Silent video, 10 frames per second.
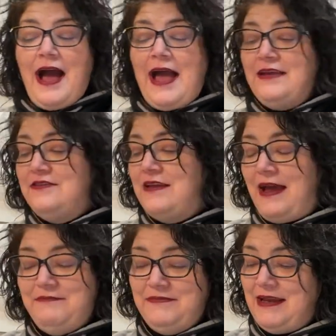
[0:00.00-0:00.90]
I
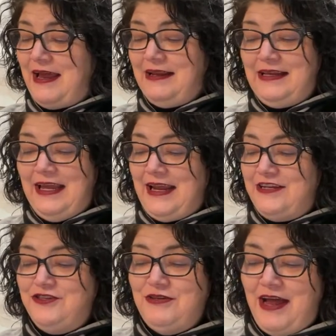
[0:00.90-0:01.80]
am again, I
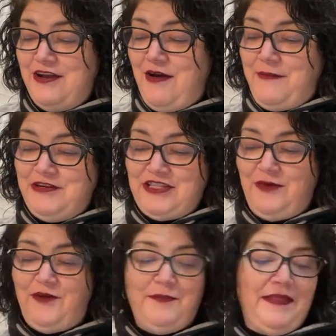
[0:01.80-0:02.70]
do not know how much they
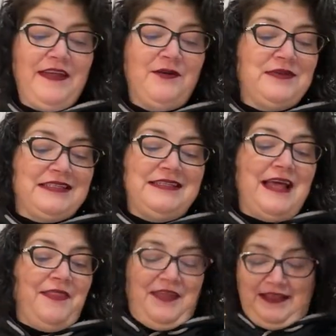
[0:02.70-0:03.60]
were, but there was
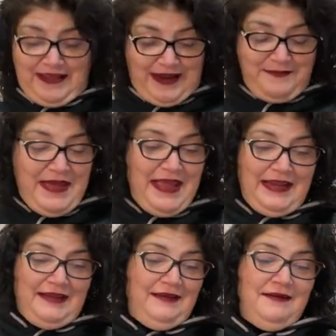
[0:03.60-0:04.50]
nothing that I
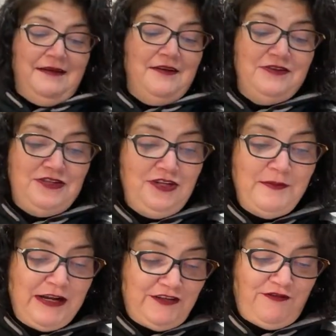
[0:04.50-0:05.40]
paid too
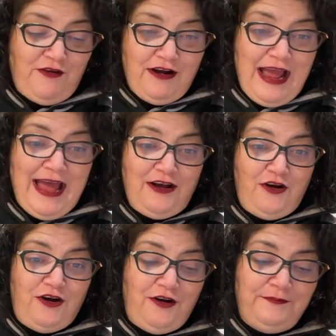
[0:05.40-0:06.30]
much for at
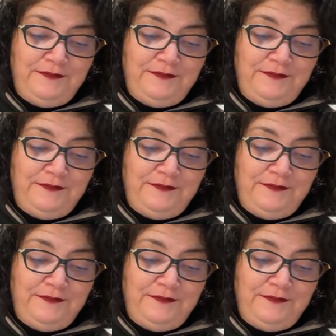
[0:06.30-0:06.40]
all.